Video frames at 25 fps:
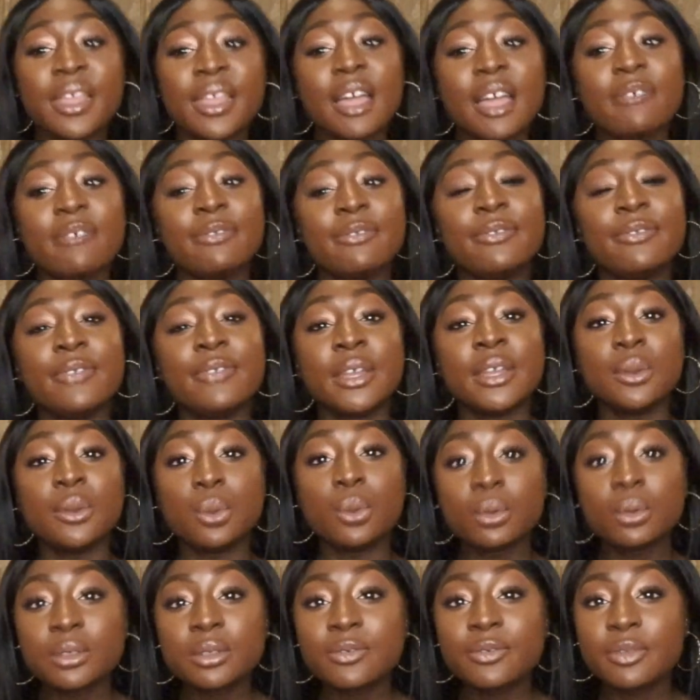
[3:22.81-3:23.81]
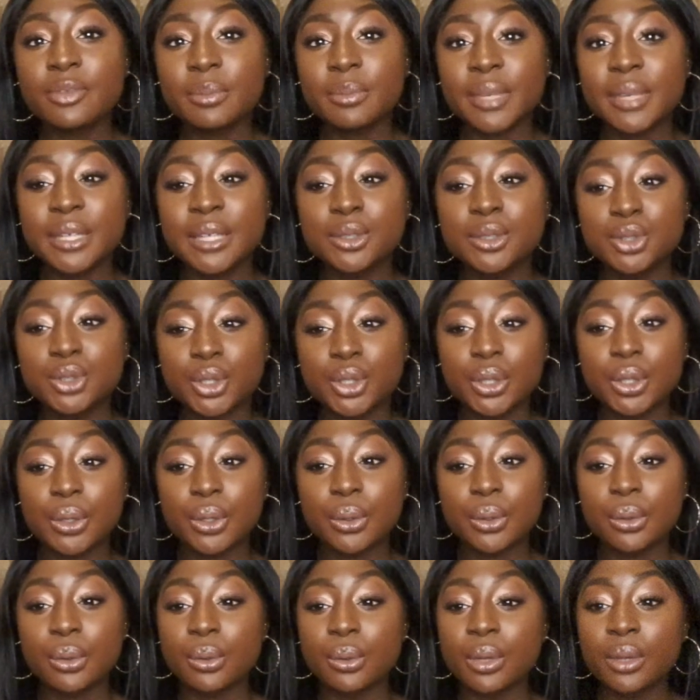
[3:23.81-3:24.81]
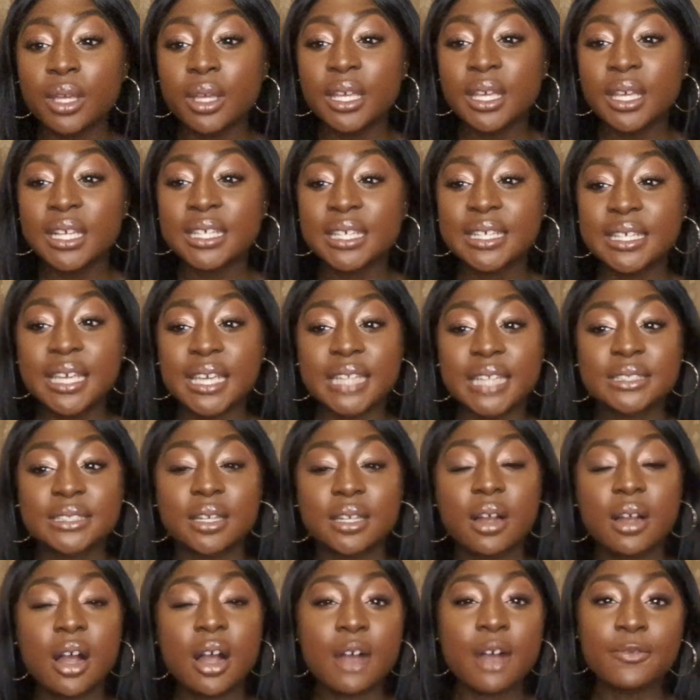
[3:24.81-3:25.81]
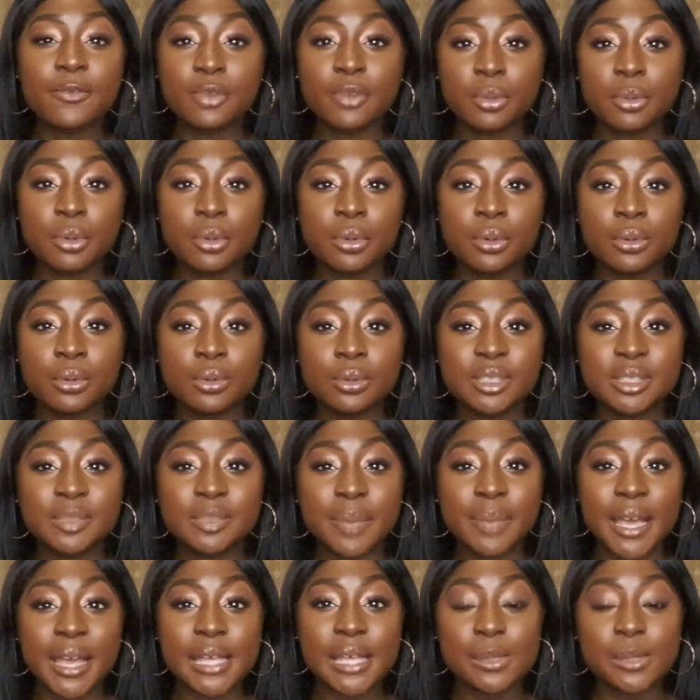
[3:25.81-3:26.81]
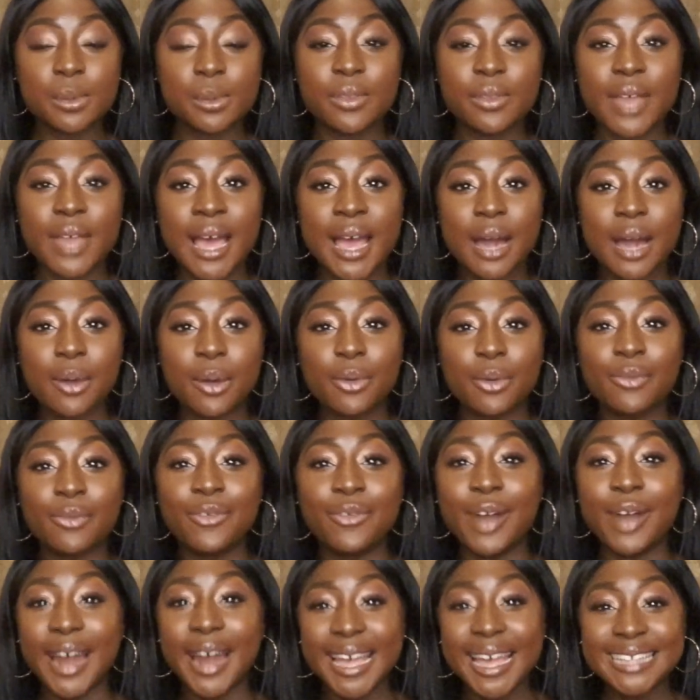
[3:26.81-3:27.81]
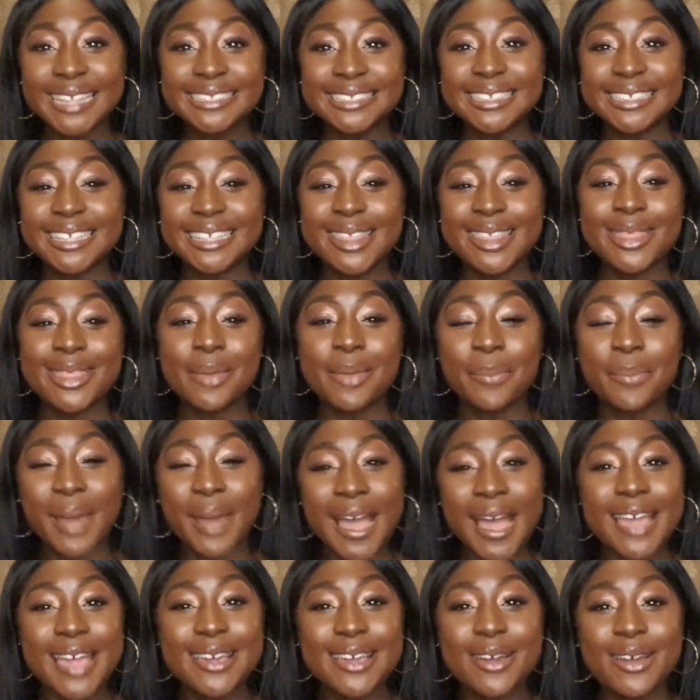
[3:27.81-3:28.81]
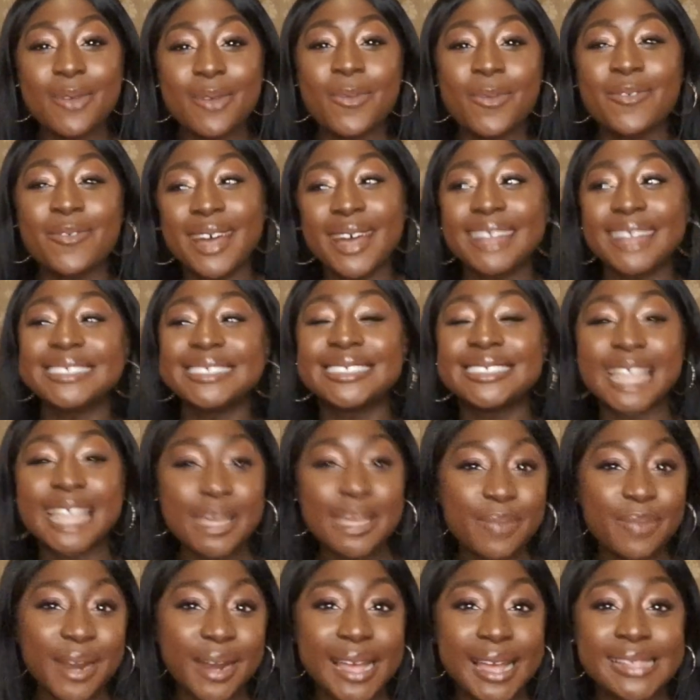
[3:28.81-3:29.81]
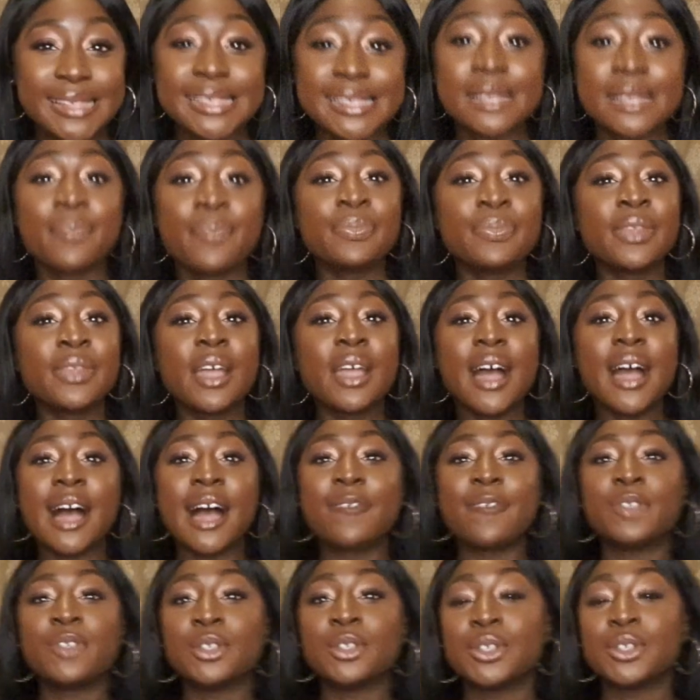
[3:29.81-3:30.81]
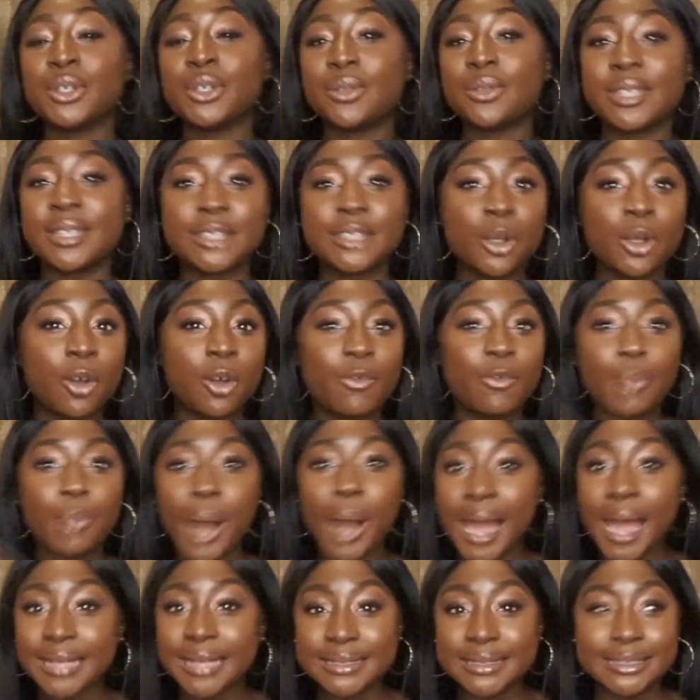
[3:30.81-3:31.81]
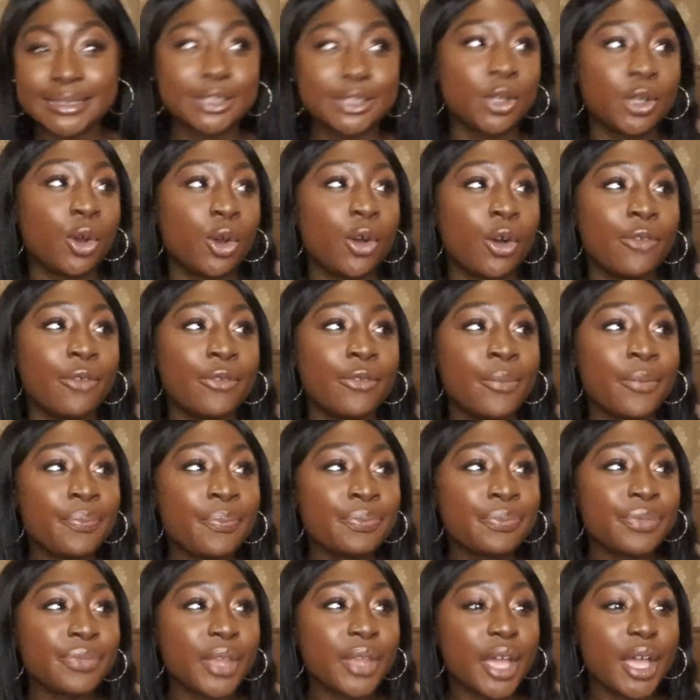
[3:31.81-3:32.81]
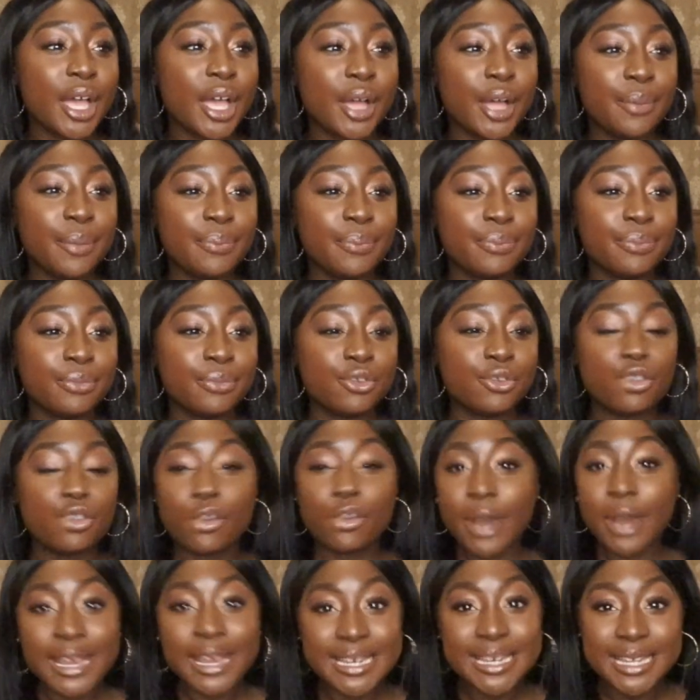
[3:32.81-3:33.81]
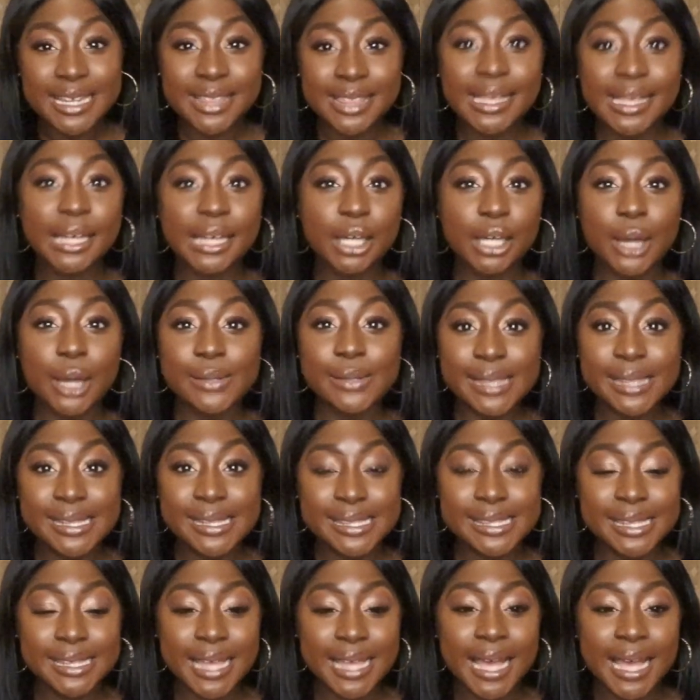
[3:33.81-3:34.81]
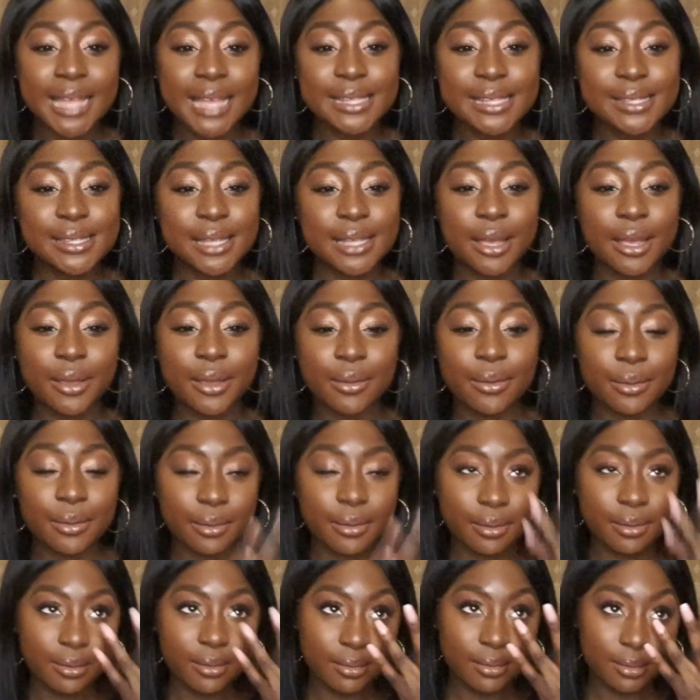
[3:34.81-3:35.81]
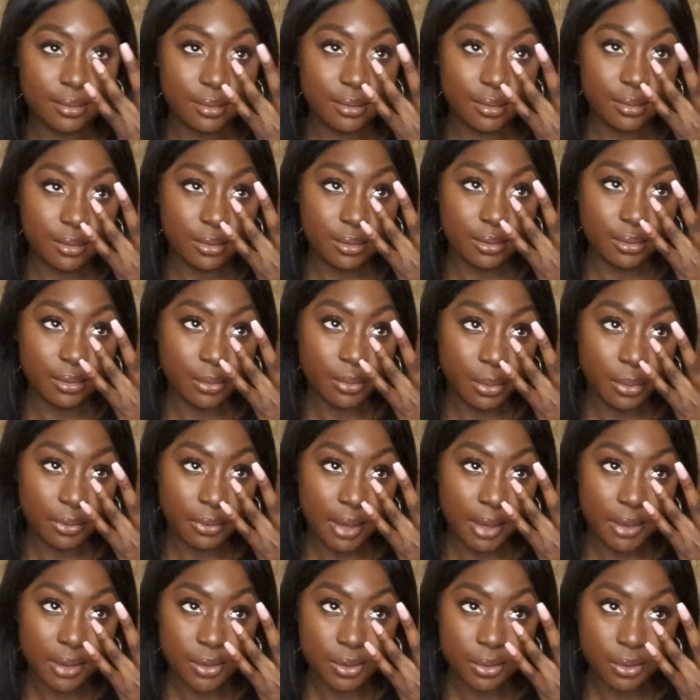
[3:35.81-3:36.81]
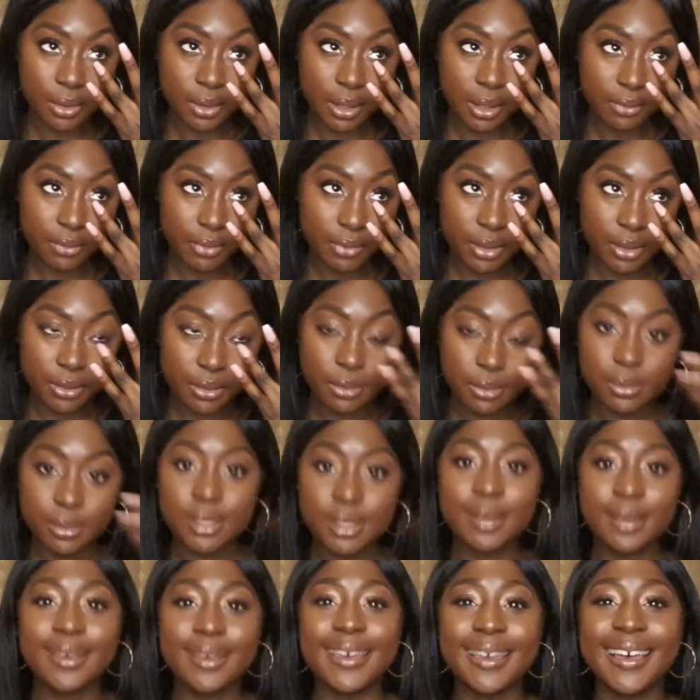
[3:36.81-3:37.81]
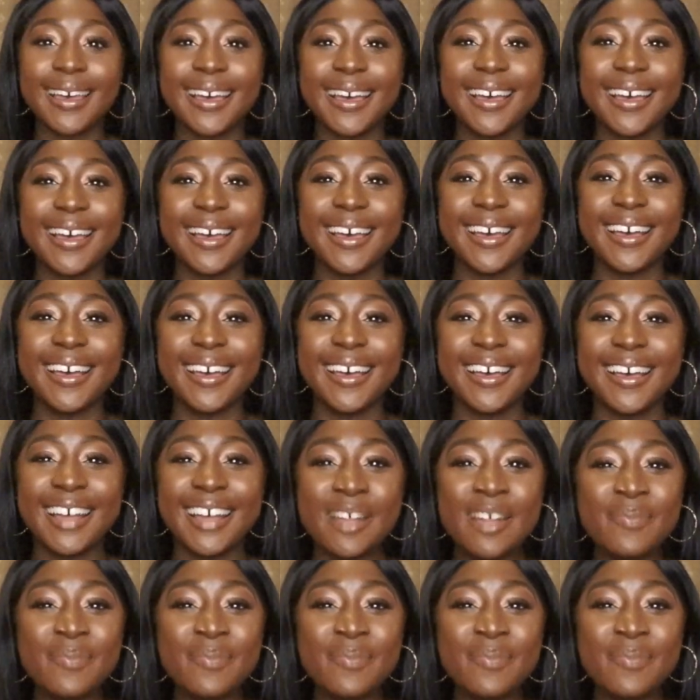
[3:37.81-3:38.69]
And in order for me to get to a comfortable space without riding the bike without stabilizers, I have to do, there's a lot of practice, there's a lot of training that goes into that. So without talking riddles I